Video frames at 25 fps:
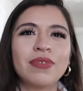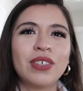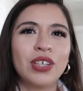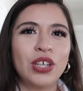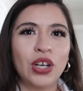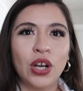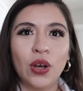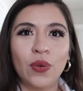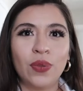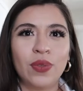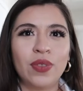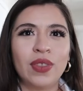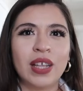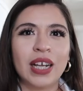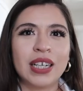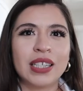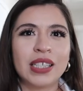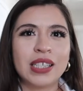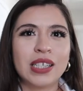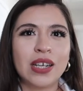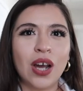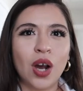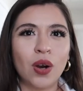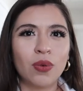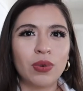you know,
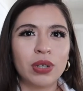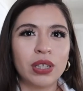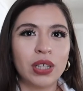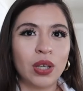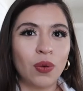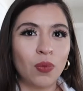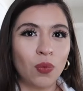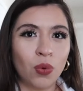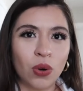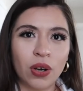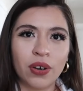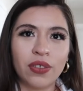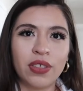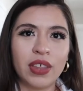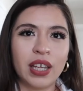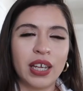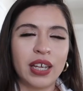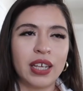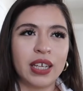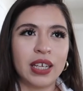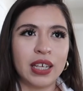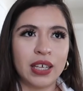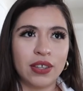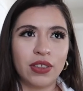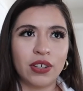that's not really worth it
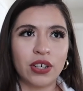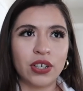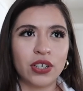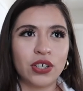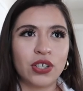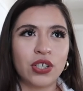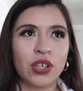either.